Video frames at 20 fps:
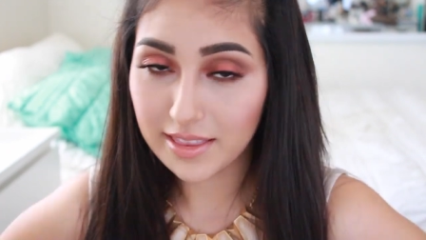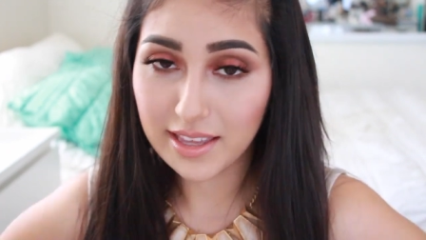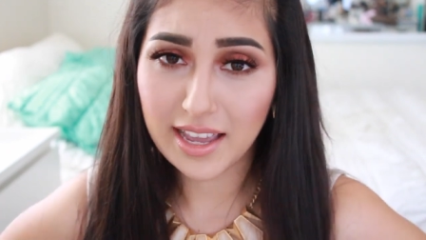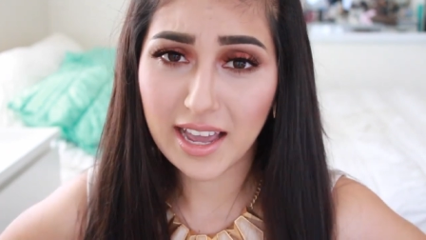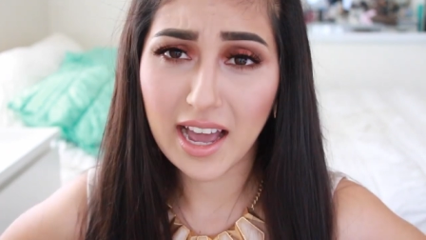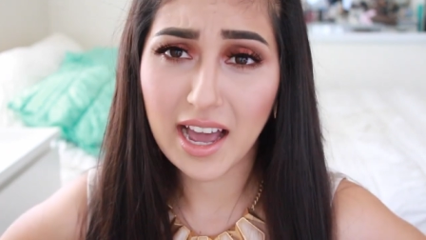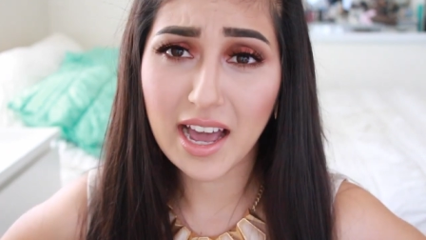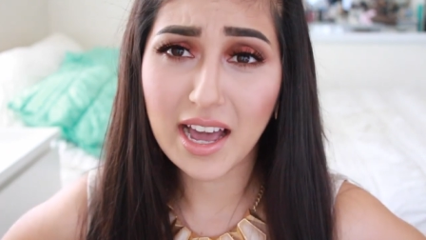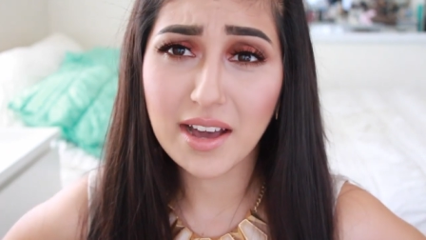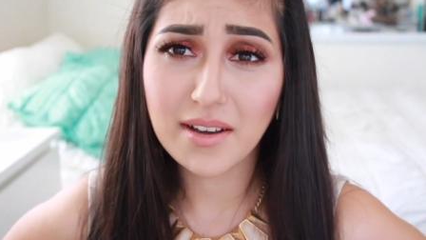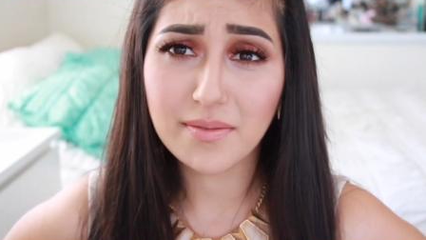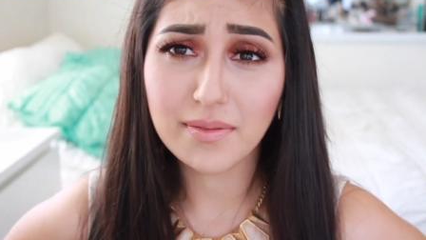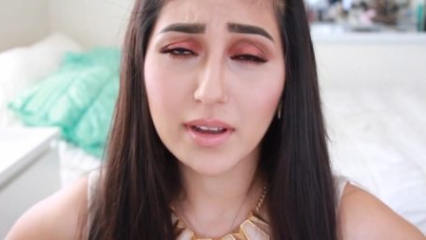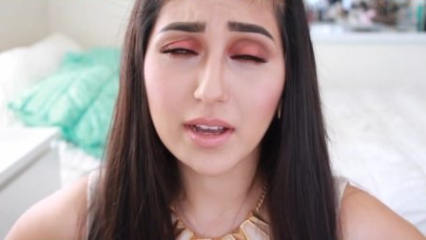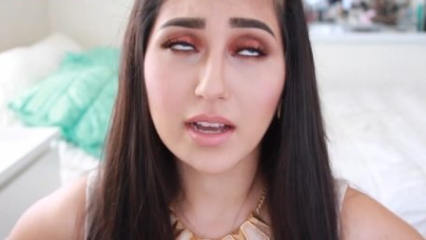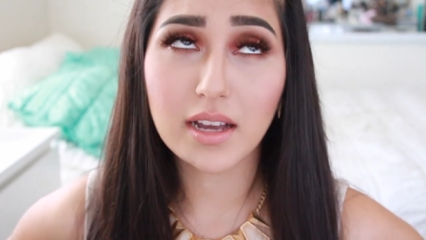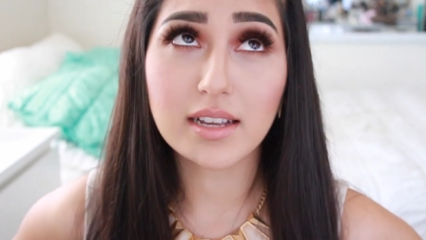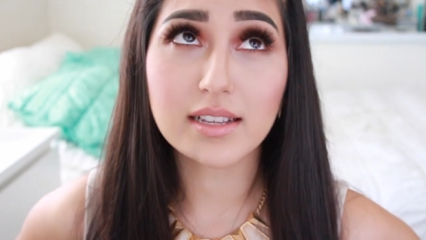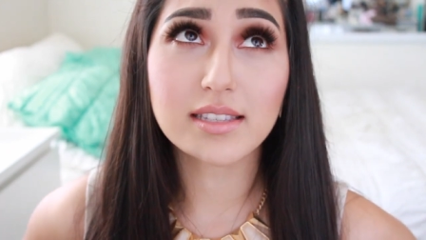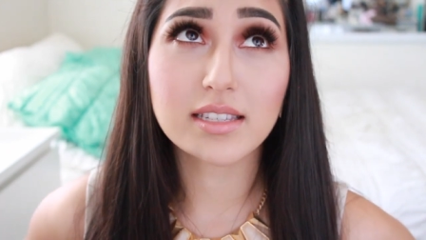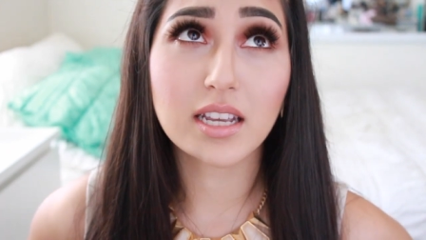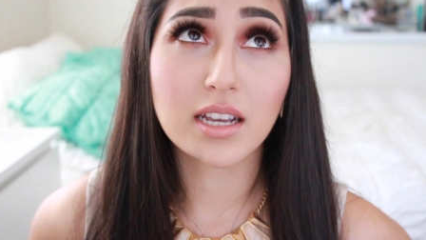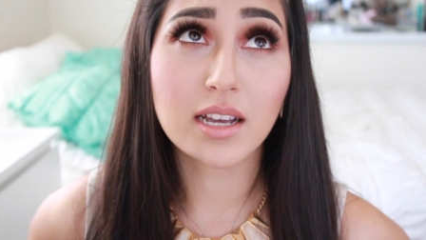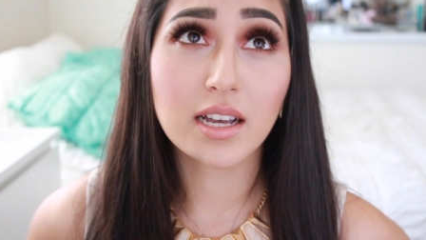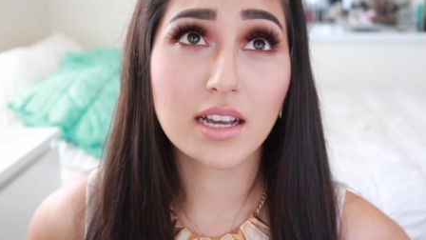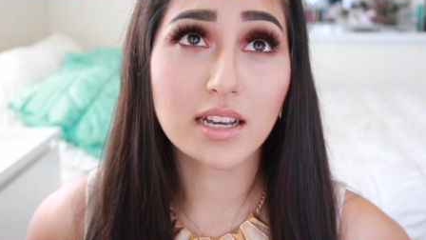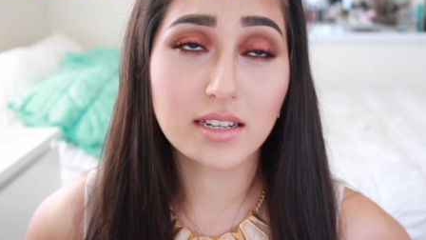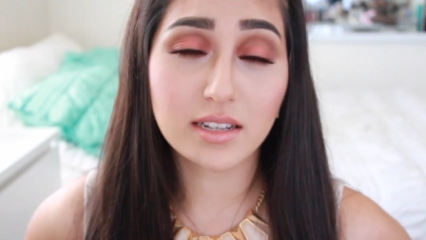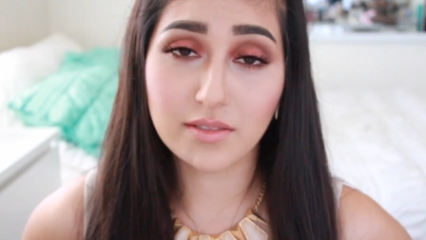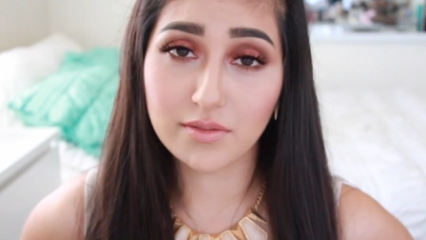They have a
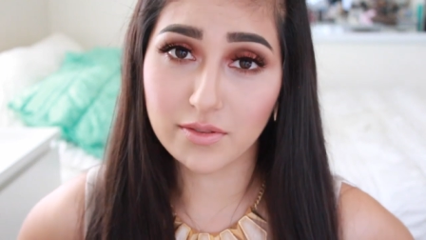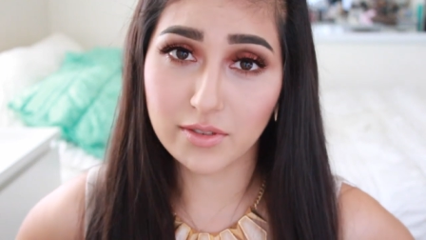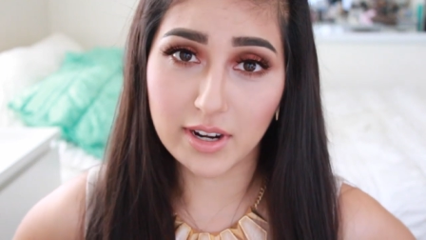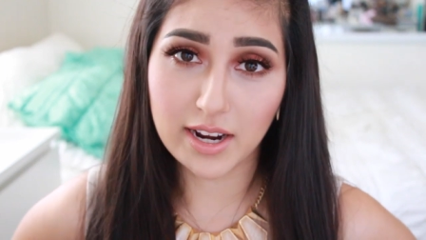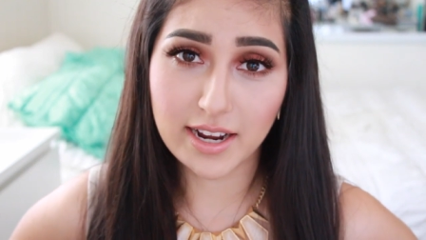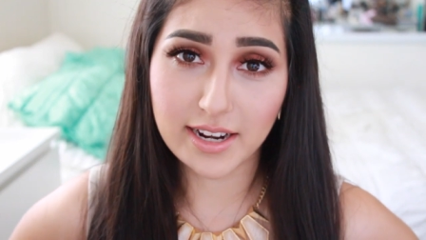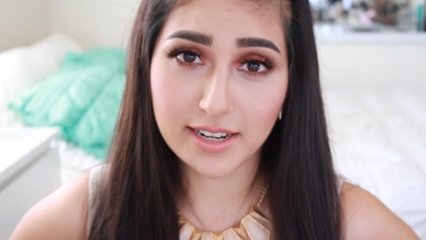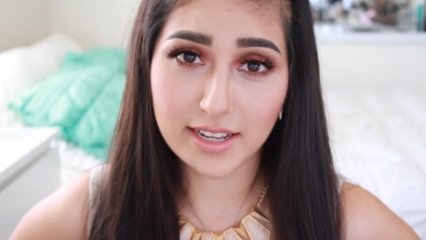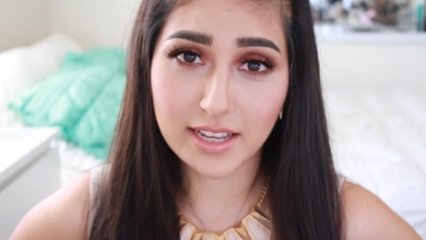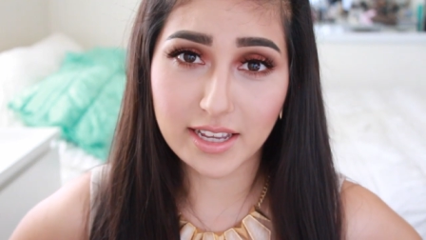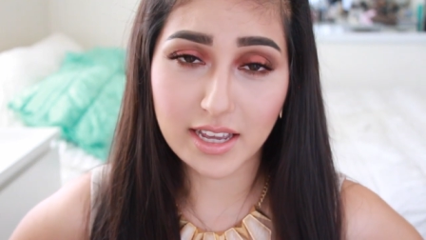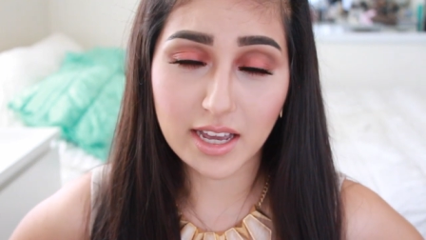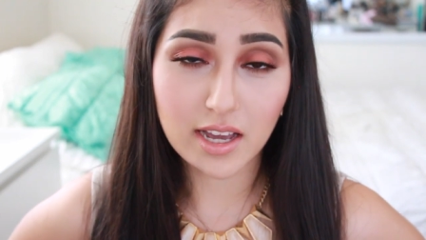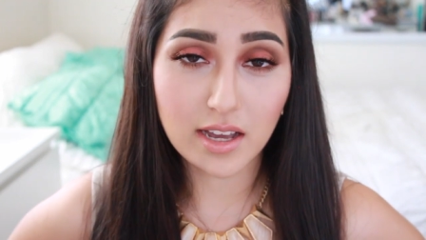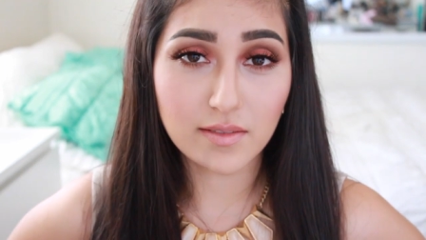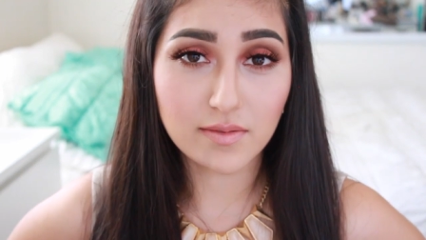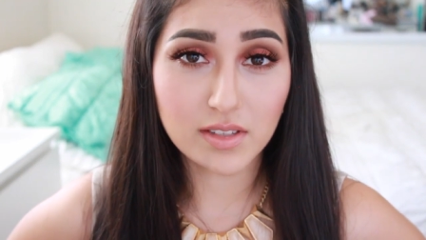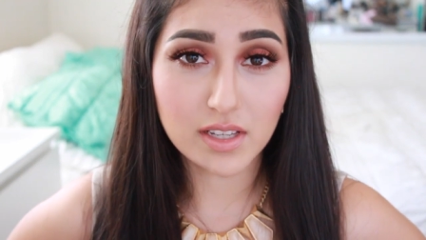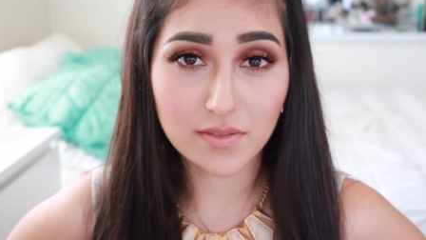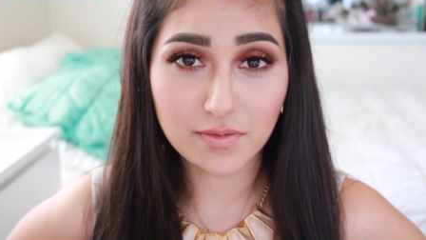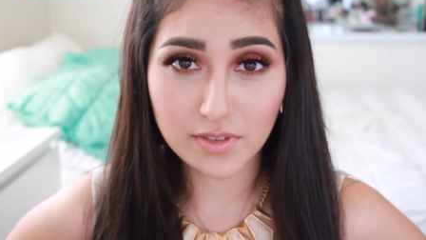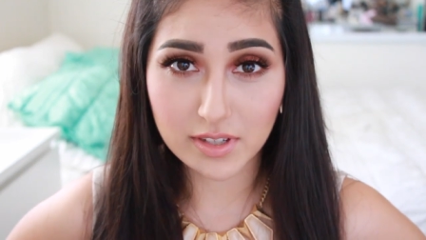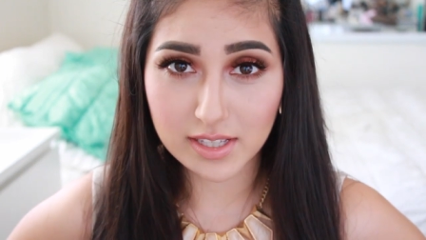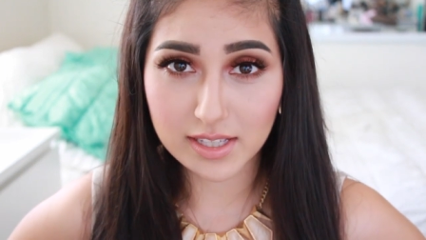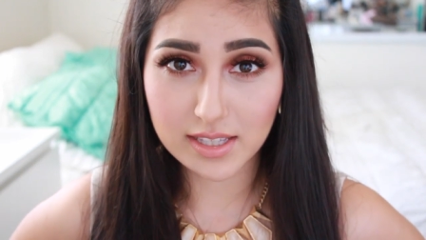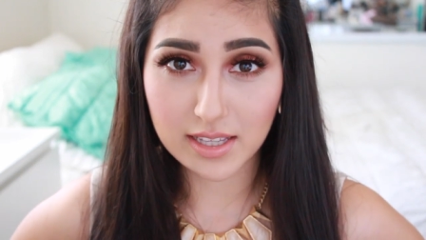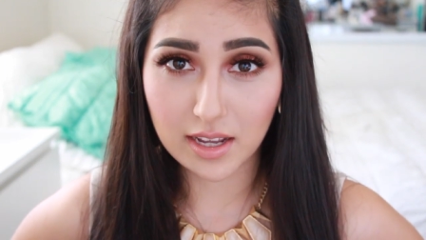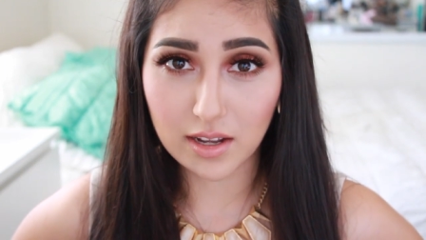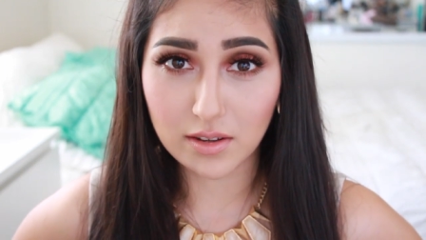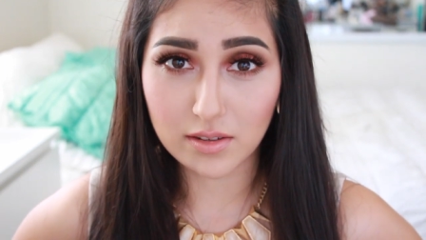ton of variety of different
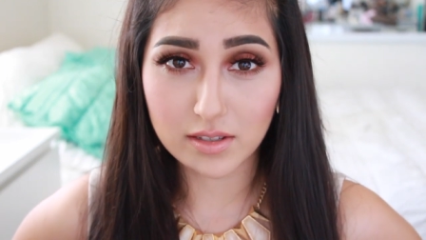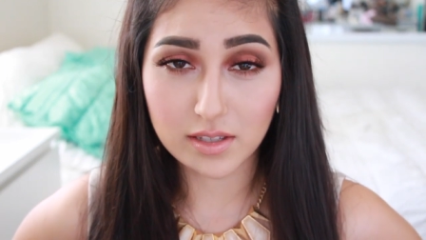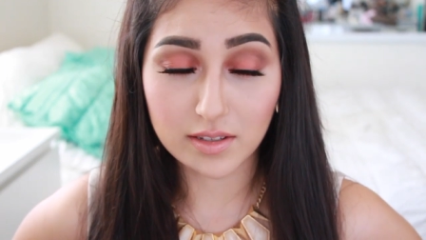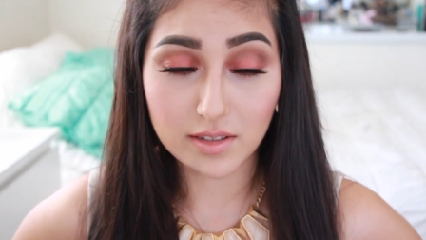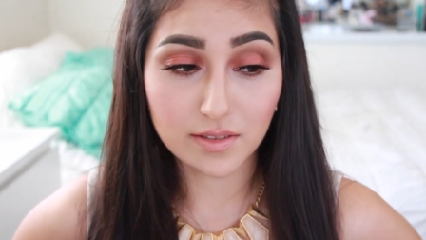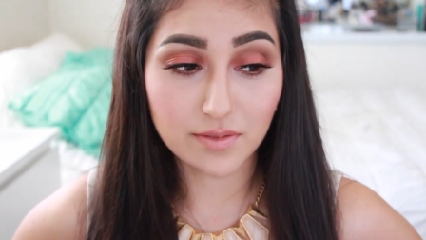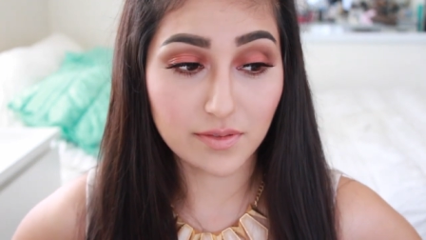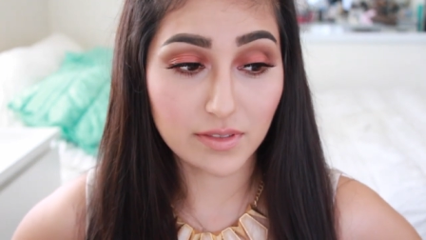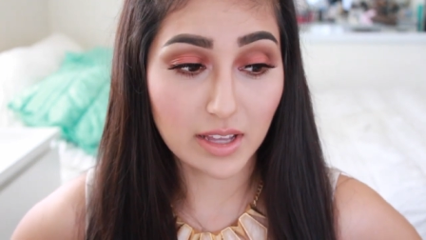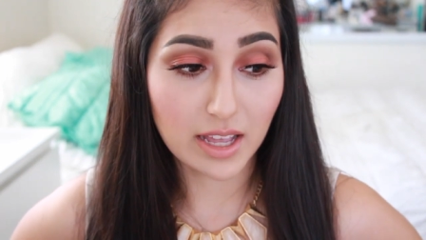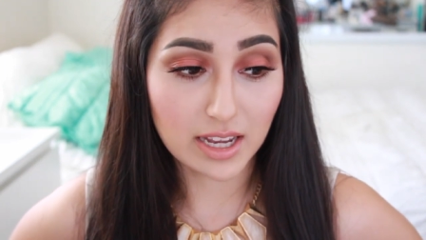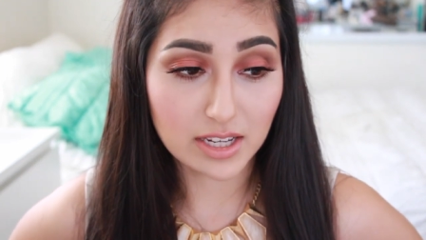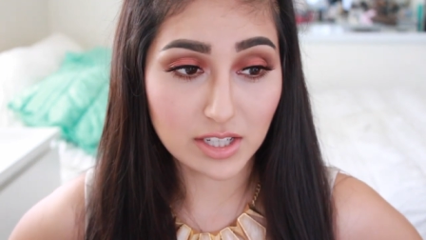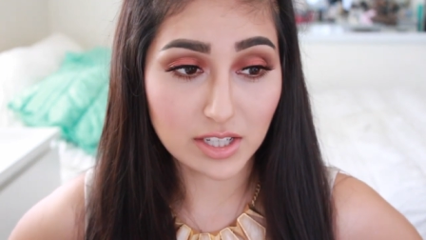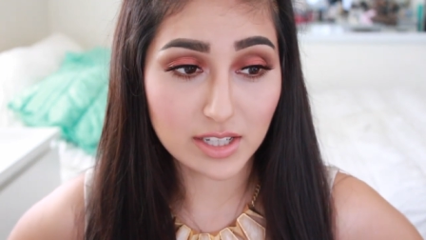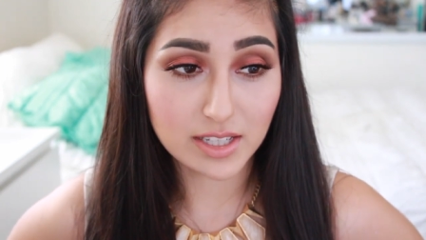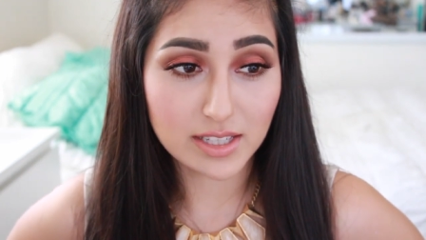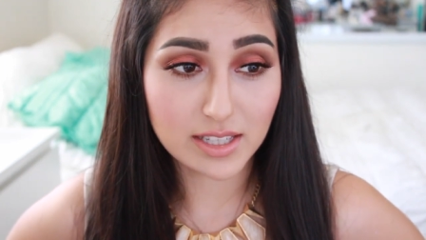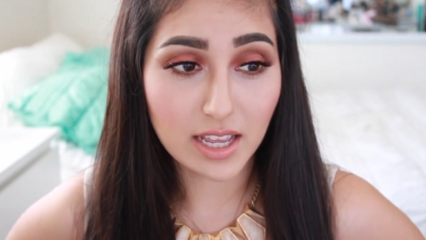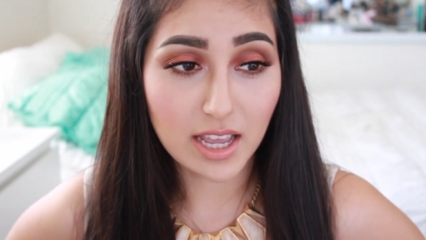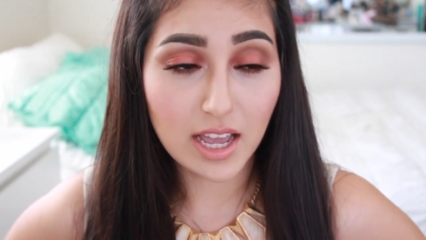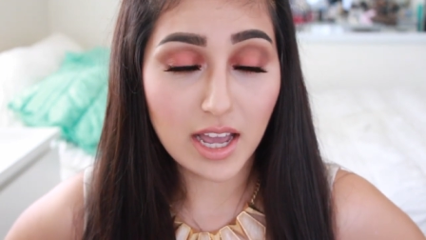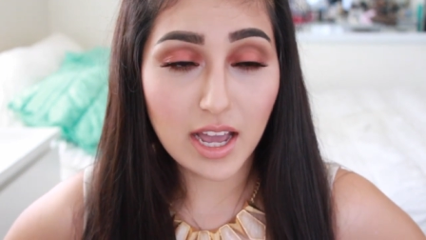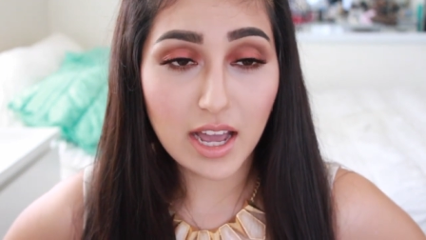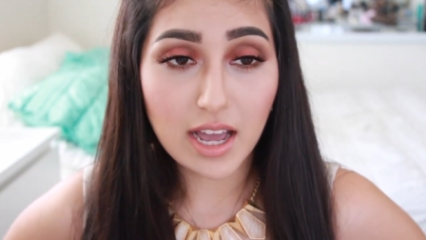styles of lashes.